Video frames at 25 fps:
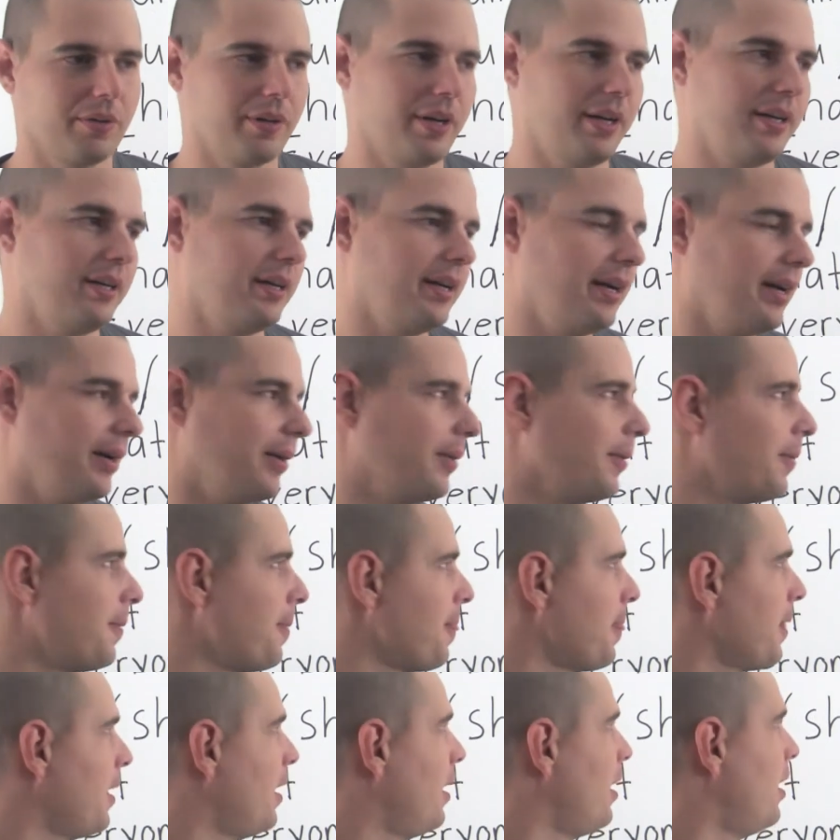right now.
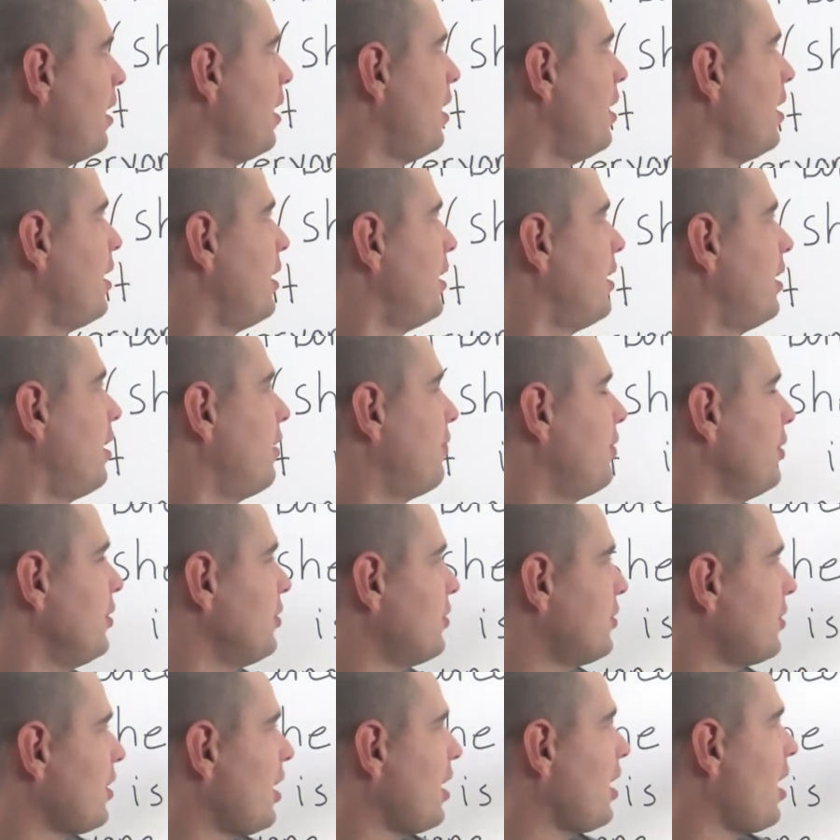Now, if you
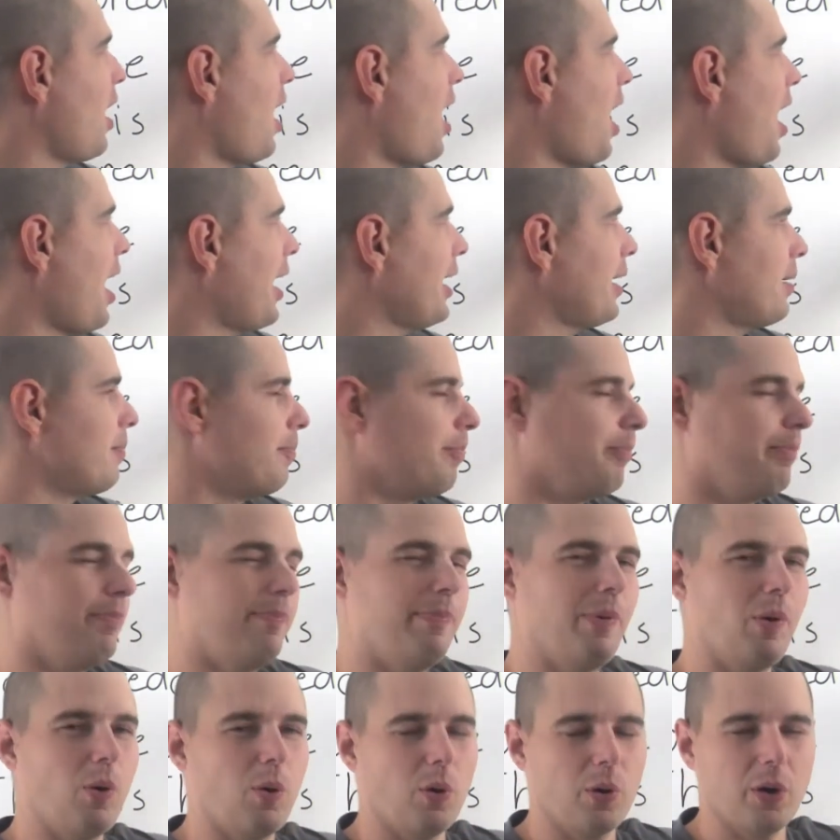say, I am
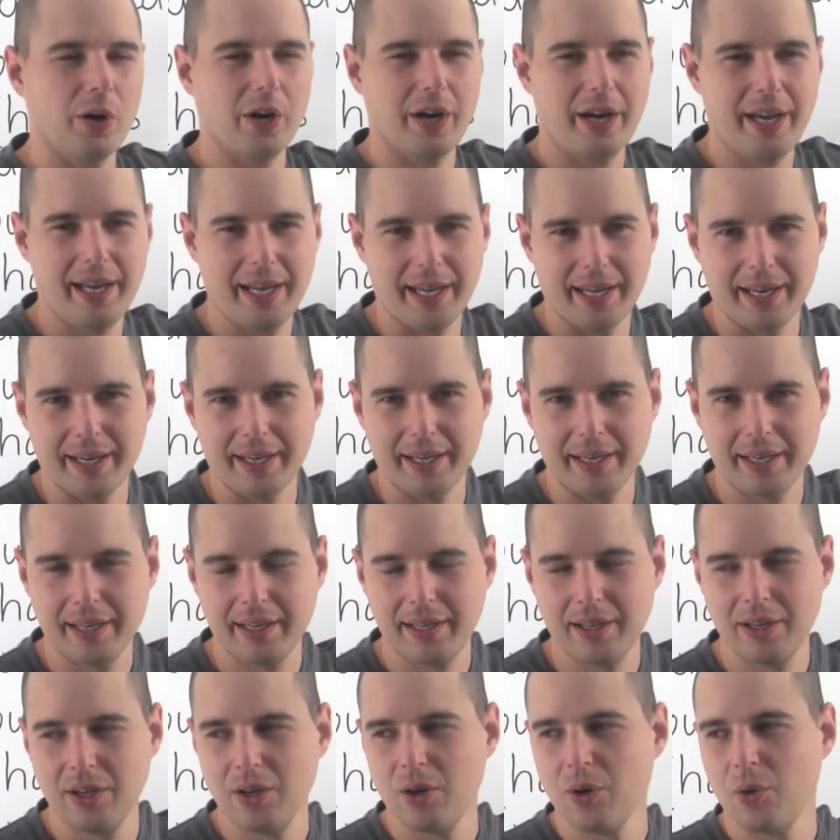boring,
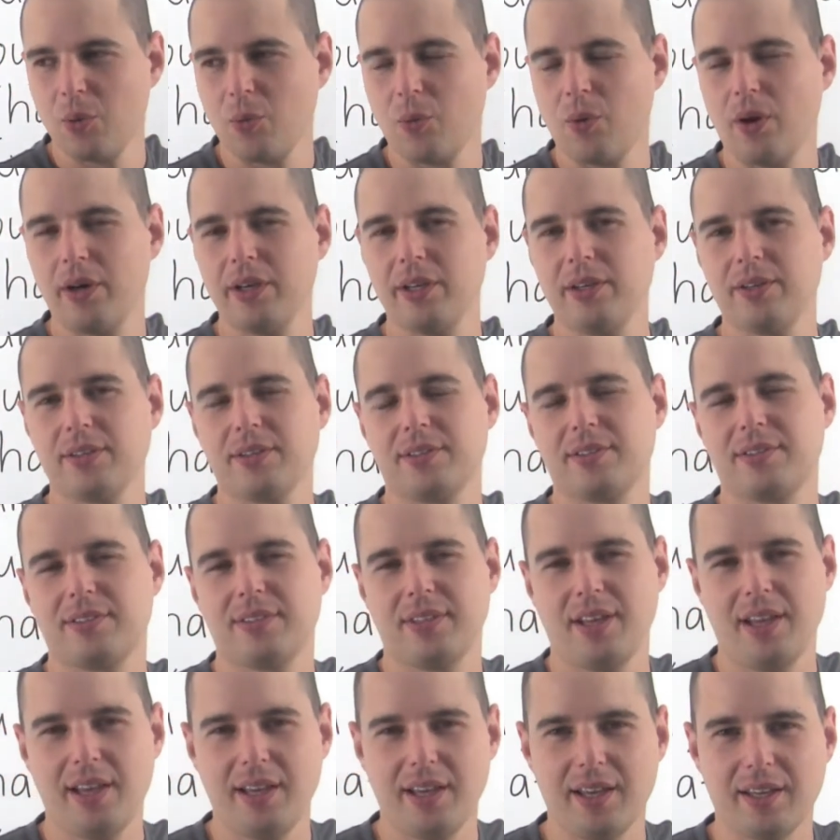what you're
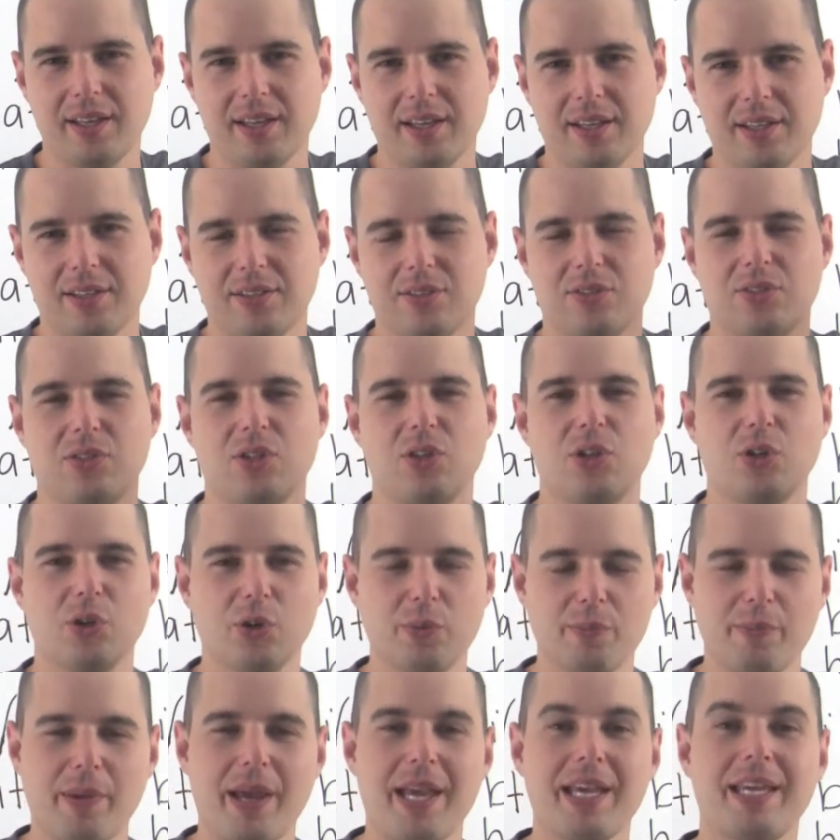saying is
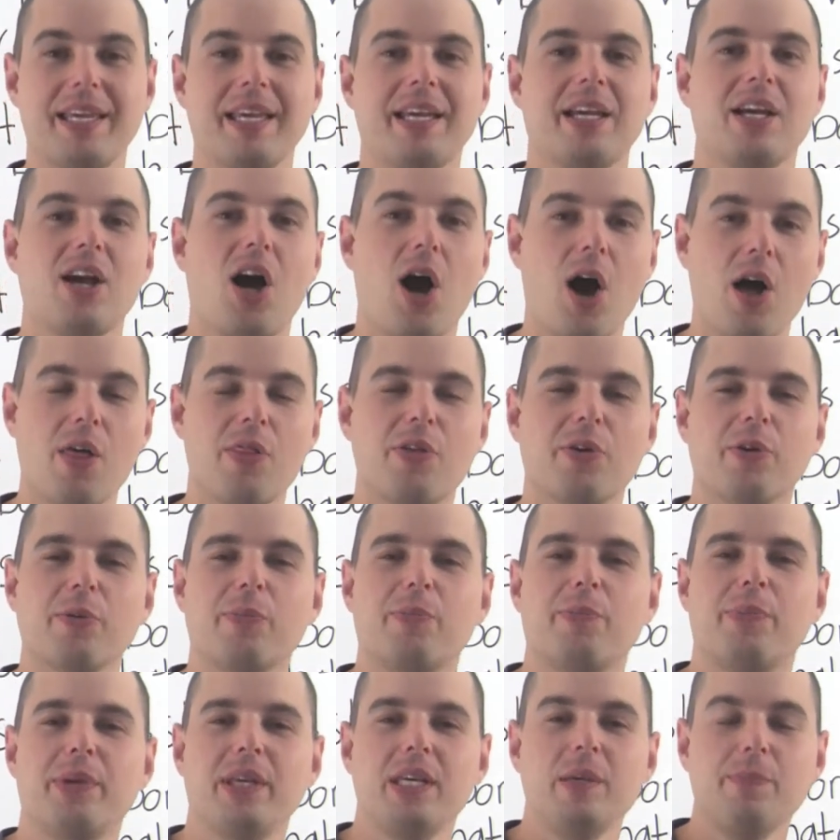you're making other
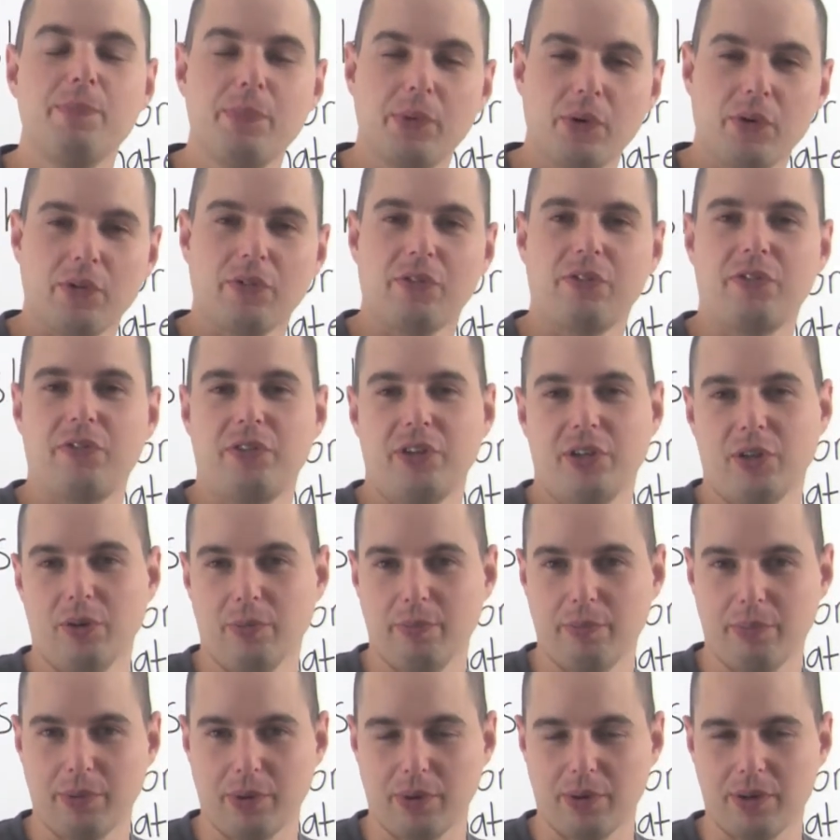people
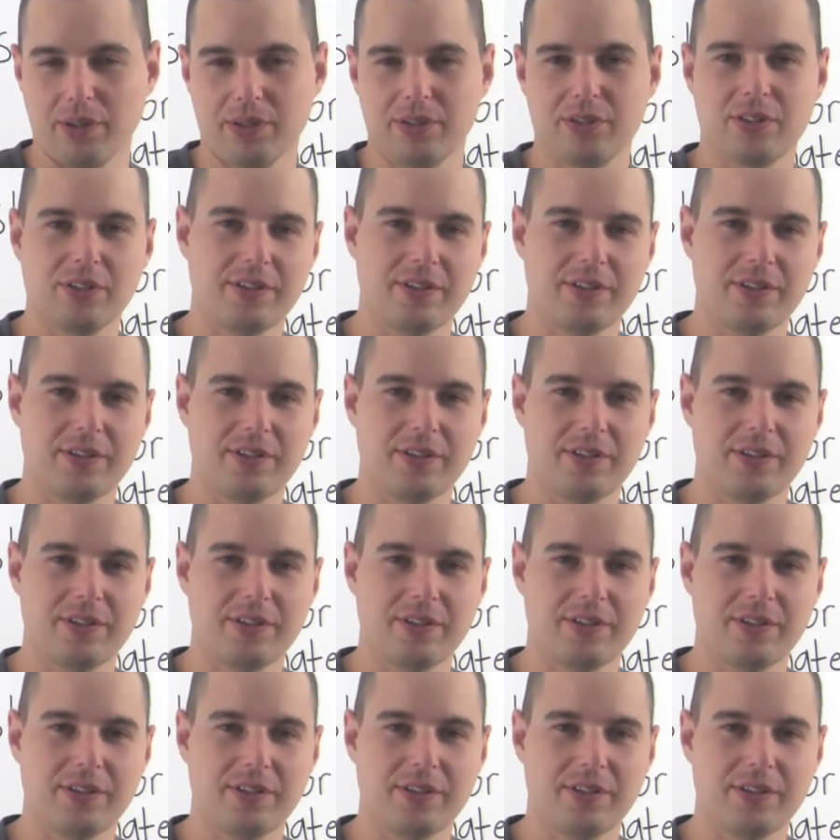feel bored.